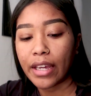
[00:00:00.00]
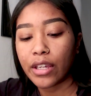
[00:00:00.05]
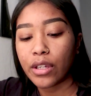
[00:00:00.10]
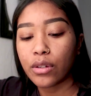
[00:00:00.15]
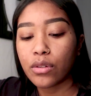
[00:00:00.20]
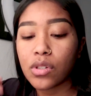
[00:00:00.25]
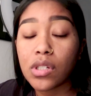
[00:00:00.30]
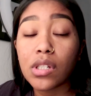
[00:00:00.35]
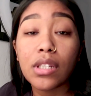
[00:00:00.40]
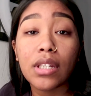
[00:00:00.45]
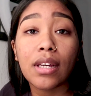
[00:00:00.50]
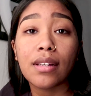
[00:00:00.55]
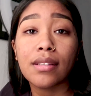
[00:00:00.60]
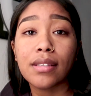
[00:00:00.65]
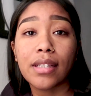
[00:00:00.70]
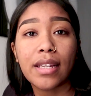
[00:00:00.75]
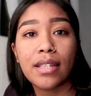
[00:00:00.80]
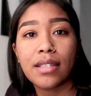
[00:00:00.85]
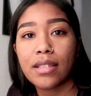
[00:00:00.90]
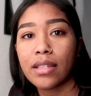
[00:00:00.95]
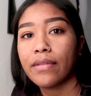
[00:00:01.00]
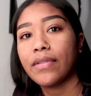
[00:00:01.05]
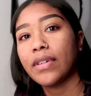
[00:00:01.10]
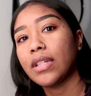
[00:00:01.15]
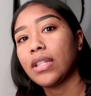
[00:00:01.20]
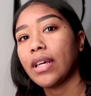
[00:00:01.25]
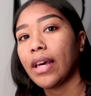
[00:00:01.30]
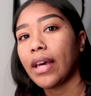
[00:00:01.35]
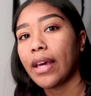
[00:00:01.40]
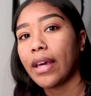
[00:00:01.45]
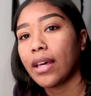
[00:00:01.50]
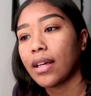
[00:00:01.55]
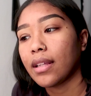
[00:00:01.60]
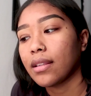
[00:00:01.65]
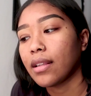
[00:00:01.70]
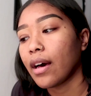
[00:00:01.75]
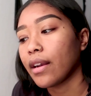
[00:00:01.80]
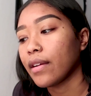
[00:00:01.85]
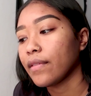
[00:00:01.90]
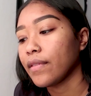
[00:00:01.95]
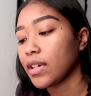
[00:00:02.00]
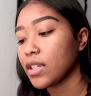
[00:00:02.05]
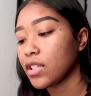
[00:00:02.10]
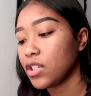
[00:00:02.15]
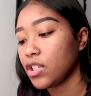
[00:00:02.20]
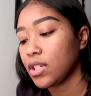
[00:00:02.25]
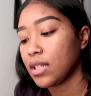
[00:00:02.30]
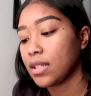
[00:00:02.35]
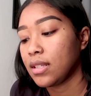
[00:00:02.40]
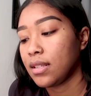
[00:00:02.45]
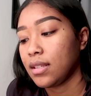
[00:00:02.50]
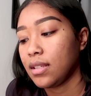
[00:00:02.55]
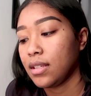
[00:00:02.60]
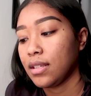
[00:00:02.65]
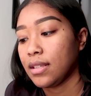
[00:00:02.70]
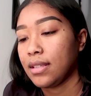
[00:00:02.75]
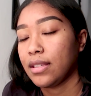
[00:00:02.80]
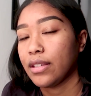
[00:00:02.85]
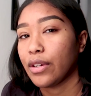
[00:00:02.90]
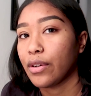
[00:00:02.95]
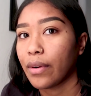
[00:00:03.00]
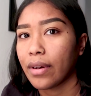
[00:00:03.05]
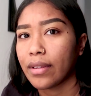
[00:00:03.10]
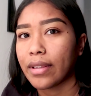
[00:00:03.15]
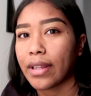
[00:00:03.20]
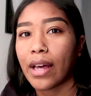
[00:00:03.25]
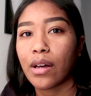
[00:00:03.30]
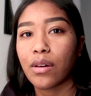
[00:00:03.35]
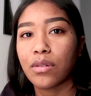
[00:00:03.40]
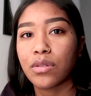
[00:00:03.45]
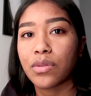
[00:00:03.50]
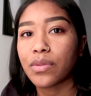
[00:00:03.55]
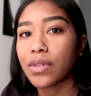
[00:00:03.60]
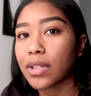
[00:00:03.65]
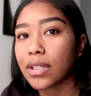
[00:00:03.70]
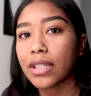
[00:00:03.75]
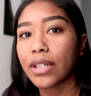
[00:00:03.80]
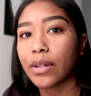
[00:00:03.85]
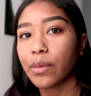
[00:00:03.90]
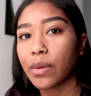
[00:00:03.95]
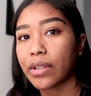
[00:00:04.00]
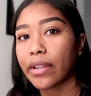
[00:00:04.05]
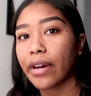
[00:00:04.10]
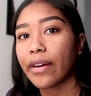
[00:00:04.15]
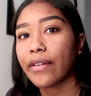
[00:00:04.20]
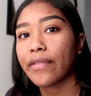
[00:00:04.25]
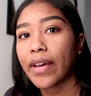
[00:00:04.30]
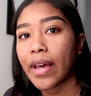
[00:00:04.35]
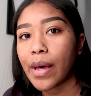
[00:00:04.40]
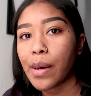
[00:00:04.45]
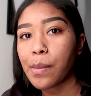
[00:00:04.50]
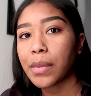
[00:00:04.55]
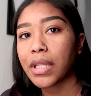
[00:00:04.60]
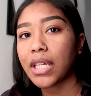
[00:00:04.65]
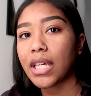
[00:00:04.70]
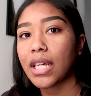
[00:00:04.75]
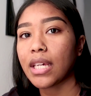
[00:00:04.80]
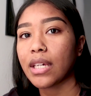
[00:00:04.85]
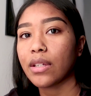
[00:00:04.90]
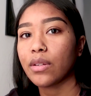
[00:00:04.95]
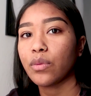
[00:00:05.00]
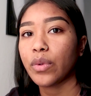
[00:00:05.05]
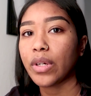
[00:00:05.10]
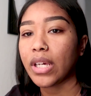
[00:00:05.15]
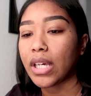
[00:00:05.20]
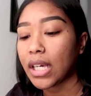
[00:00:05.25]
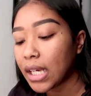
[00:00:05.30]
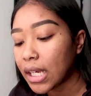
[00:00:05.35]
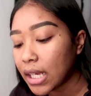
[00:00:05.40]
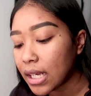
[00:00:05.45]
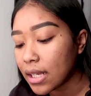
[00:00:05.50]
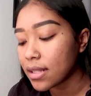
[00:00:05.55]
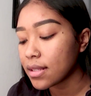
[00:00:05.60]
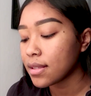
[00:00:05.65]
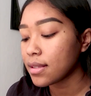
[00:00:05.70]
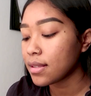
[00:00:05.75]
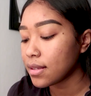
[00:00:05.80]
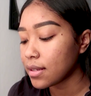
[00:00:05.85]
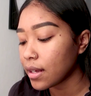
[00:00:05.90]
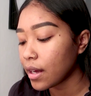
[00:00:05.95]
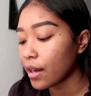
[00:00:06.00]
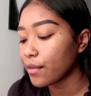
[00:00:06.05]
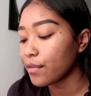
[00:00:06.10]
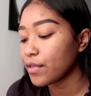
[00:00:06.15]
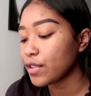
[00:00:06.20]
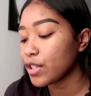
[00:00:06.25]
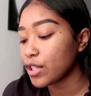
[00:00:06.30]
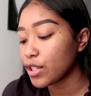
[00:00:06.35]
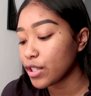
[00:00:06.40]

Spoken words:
Usually on Thanksgiving Day, a lot of us just sit around the house really with our family and we eat and stuff.